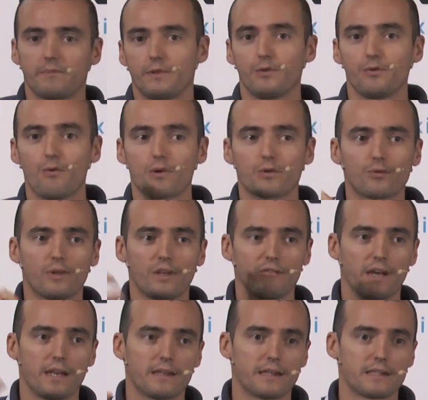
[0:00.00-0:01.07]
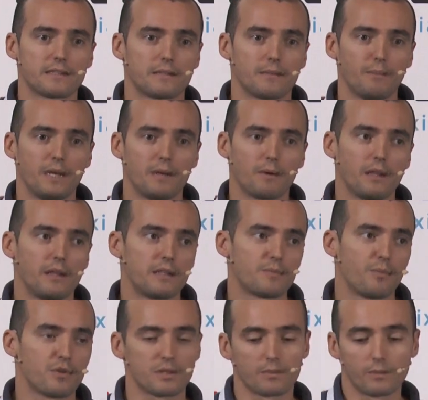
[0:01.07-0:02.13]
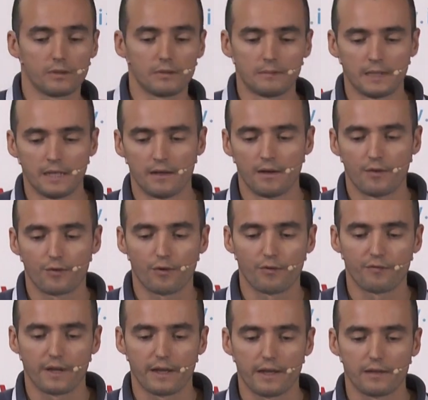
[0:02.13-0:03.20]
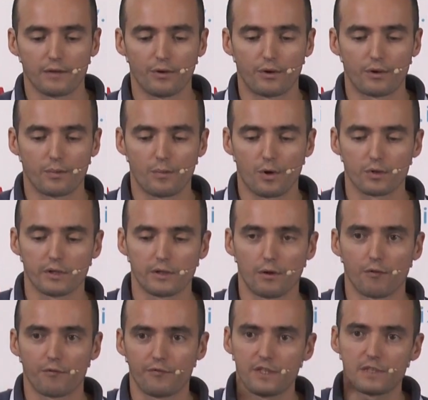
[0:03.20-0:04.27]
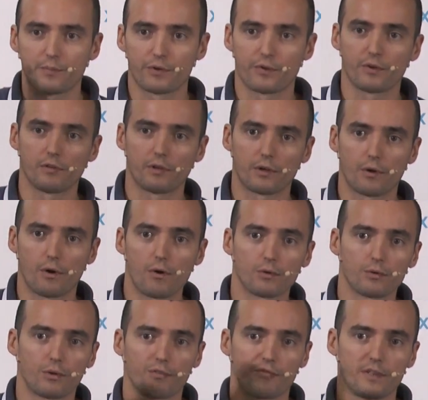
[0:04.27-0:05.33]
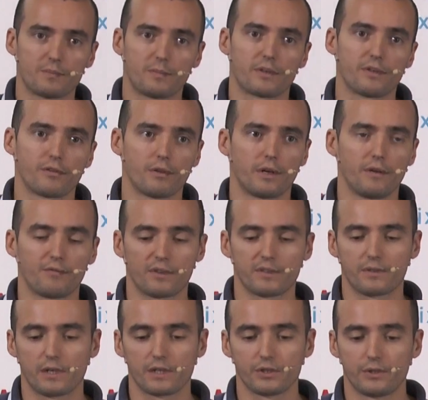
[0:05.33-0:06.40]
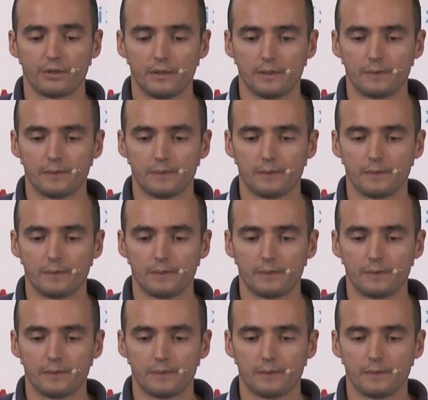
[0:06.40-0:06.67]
You want to deviate as minimally as possible from the learned model of this particular node or this particular infrastructure.